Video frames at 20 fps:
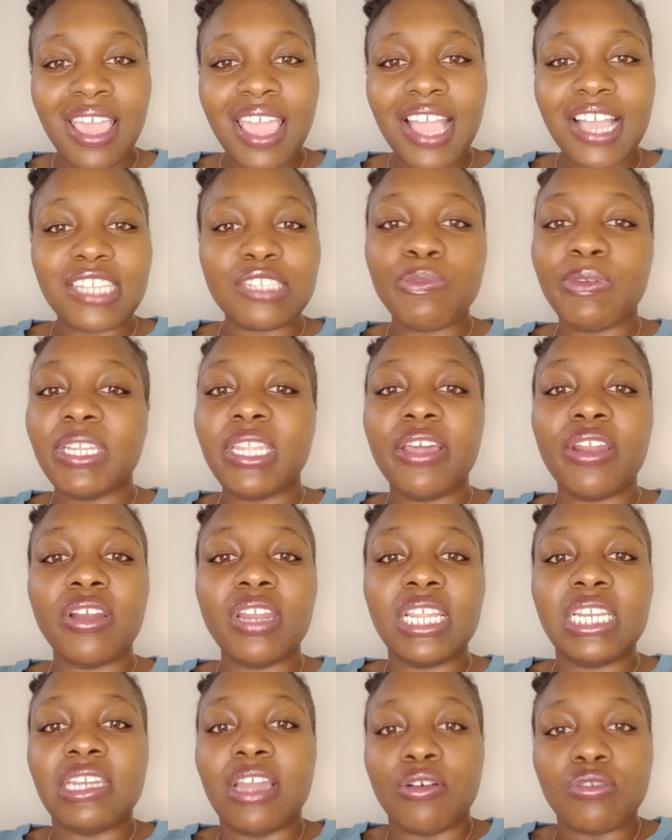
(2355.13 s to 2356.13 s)
Because we
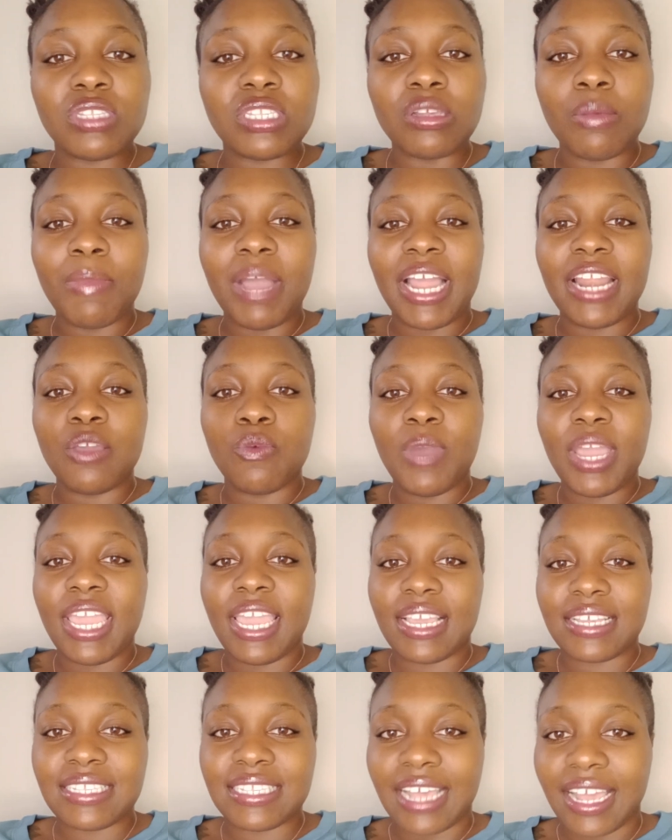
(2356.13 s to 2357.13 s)
literally know somebody with
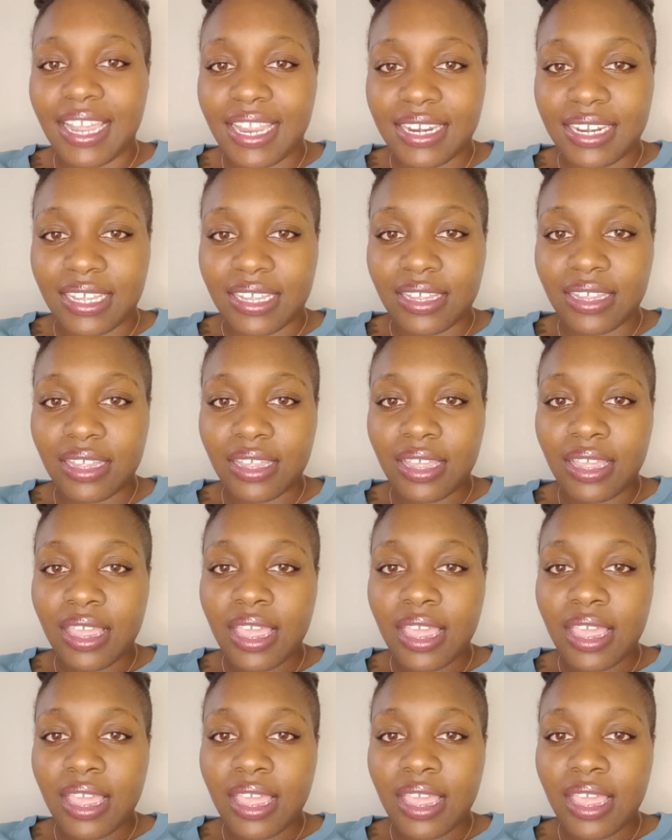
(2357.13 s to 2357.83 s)
anxiety.